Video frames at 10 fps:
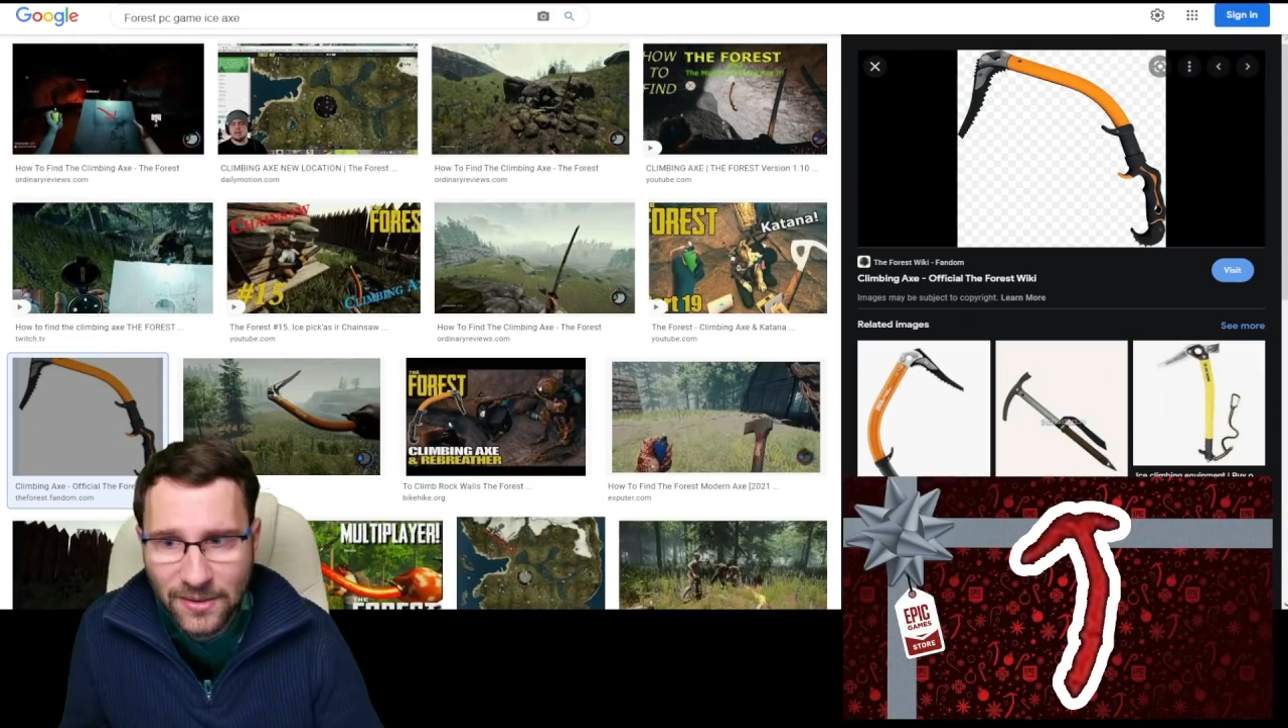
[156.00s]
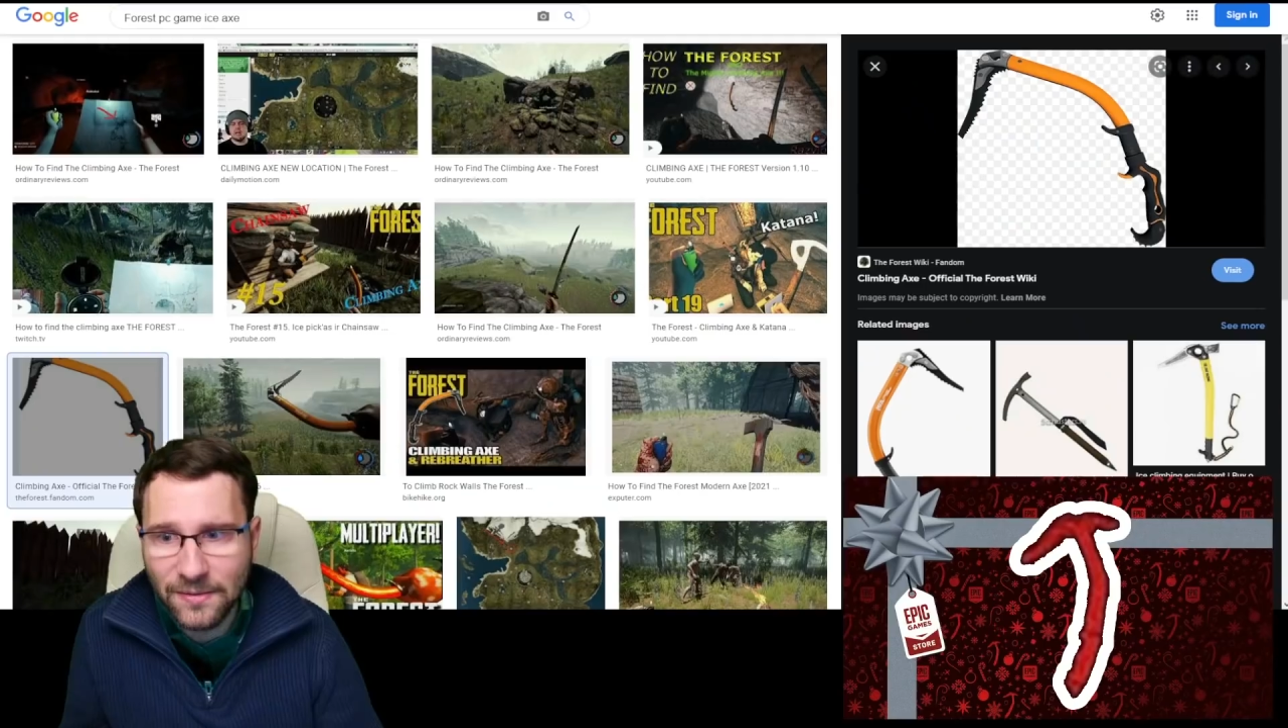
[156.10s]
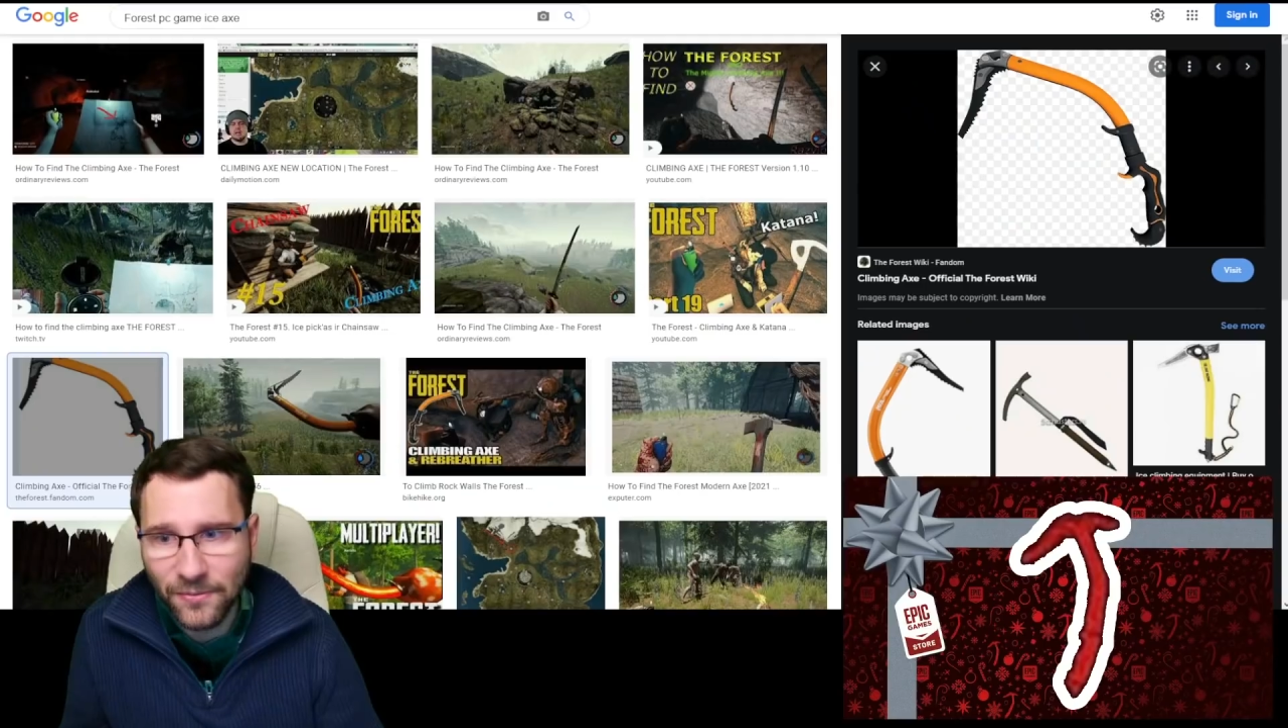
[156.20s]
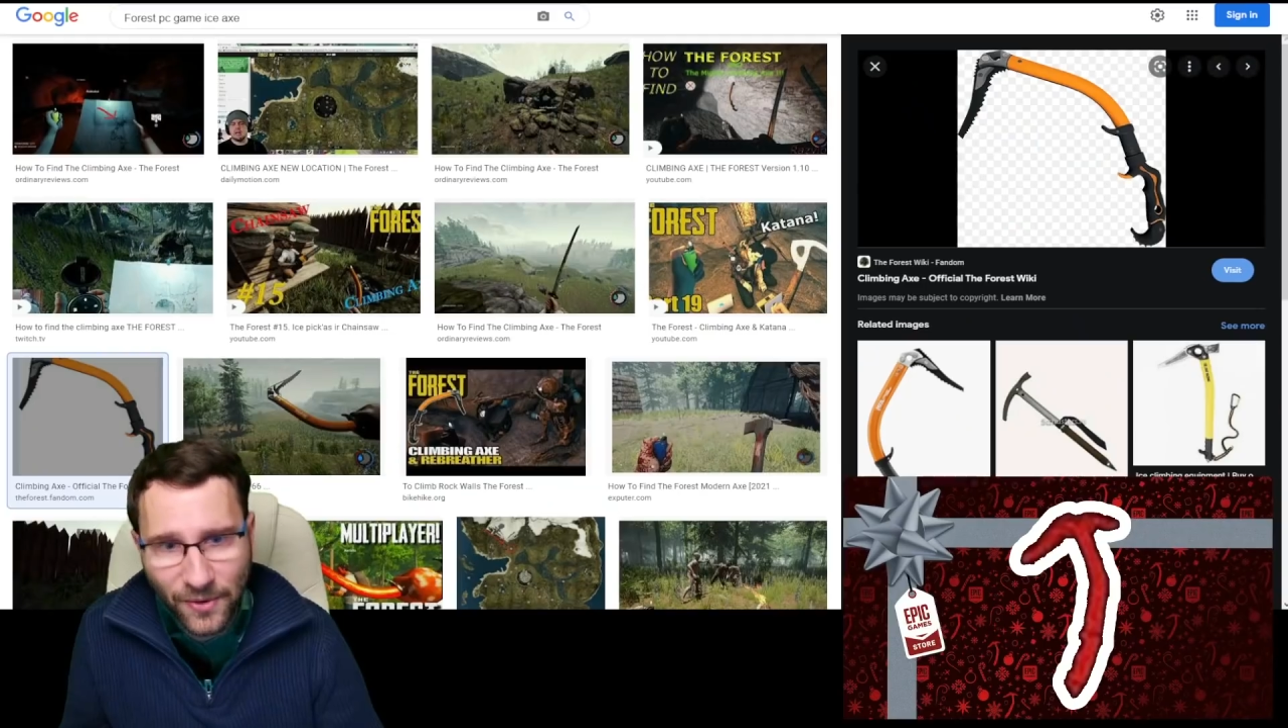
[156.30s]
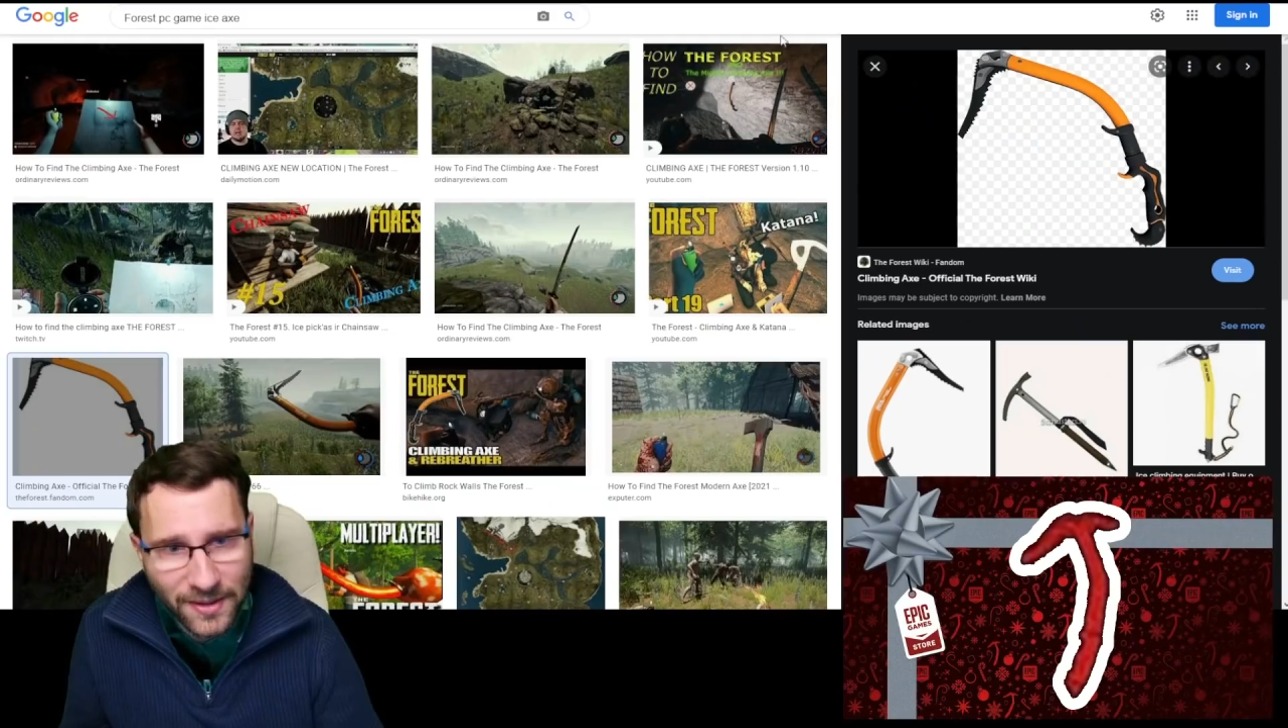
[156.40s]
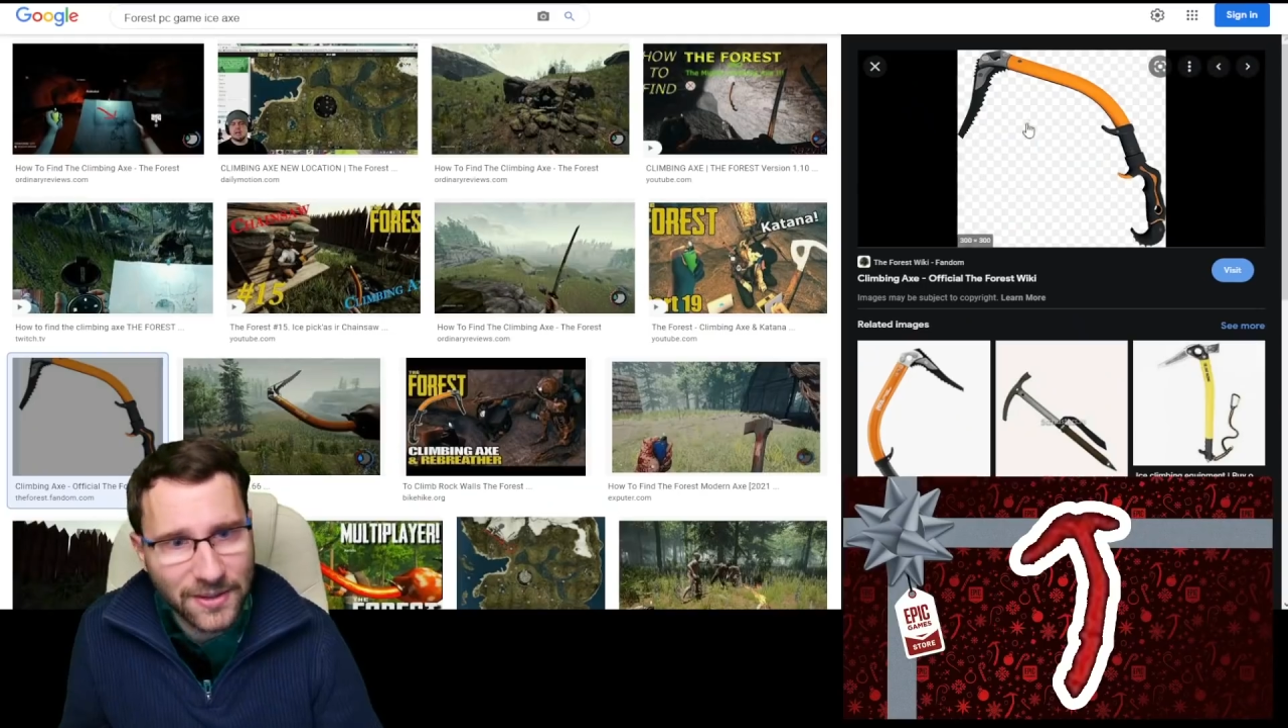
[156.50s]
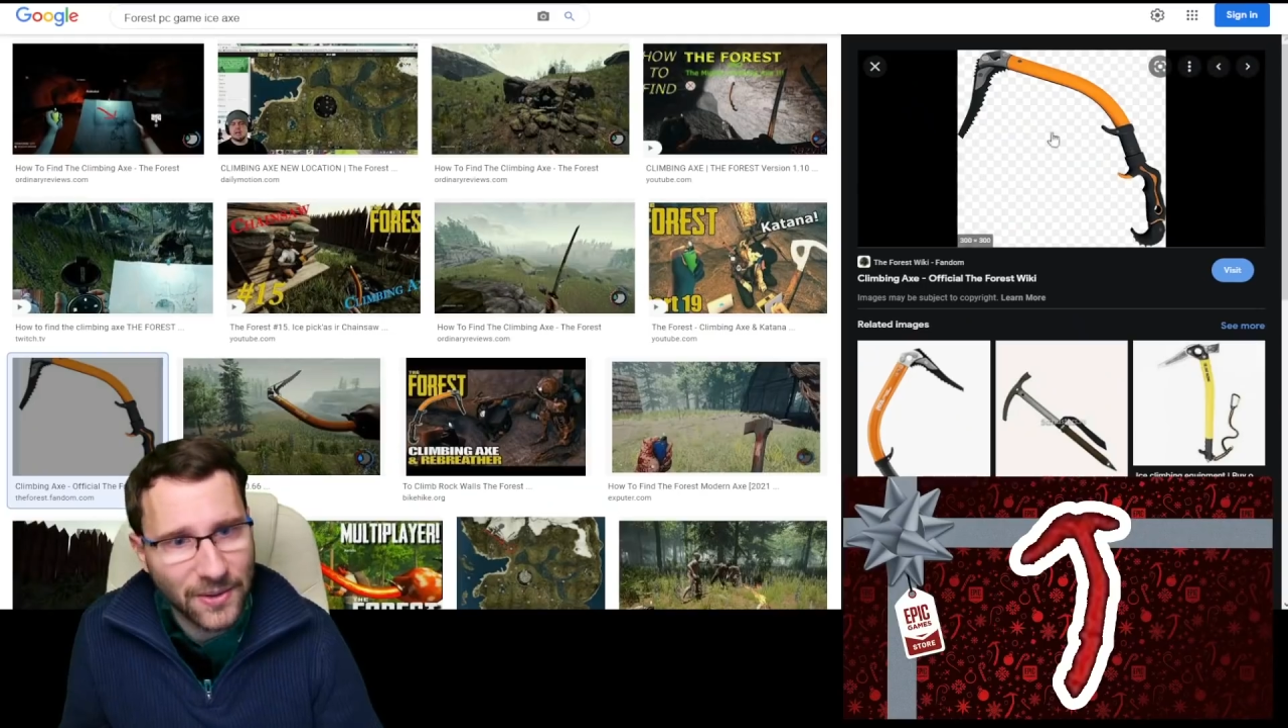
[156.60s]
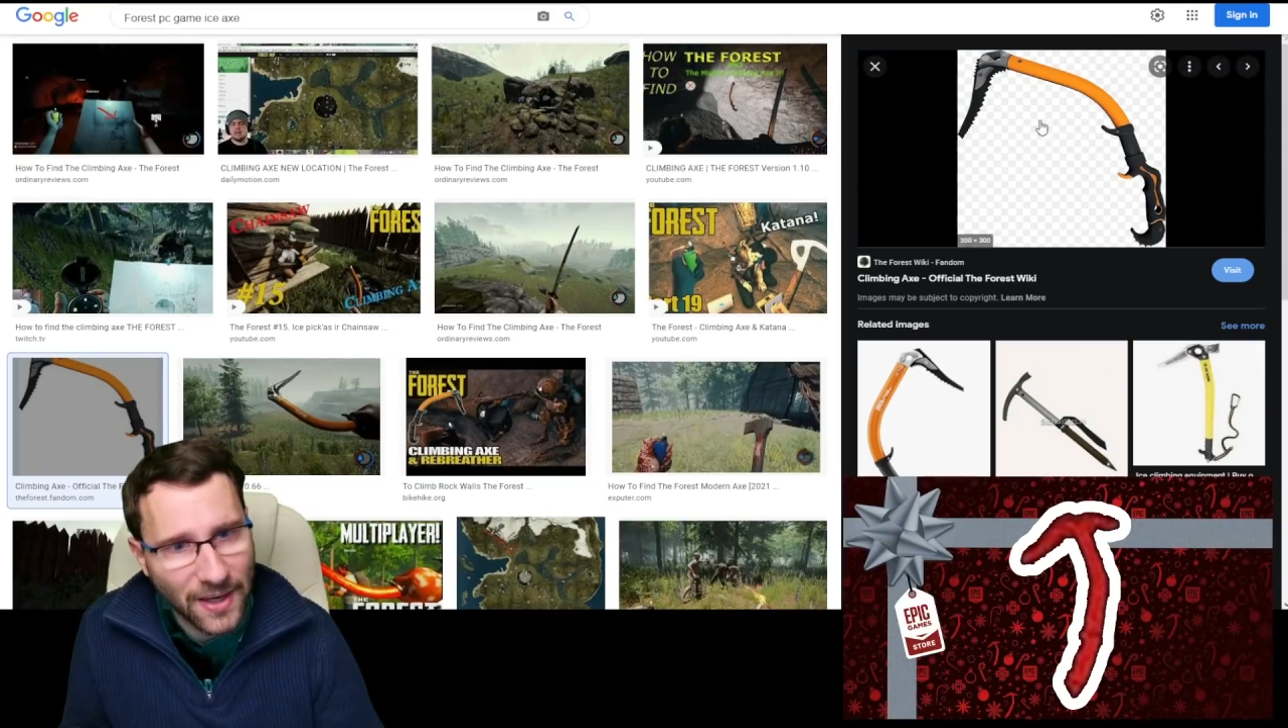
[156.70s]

in Forest you